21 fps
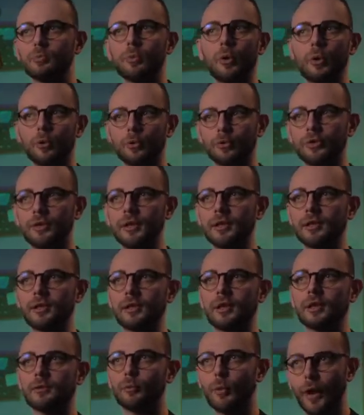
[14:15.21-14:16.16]
both
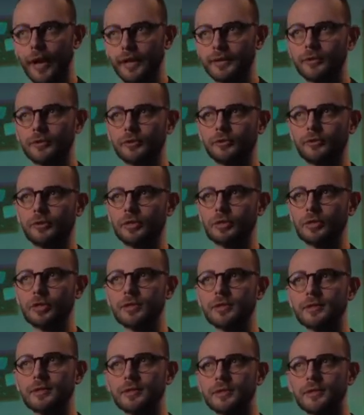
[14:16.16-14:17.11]
in wet
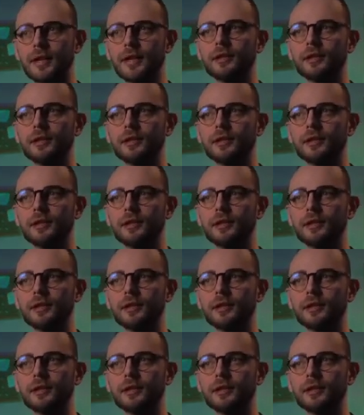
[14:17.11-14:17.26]
conditions,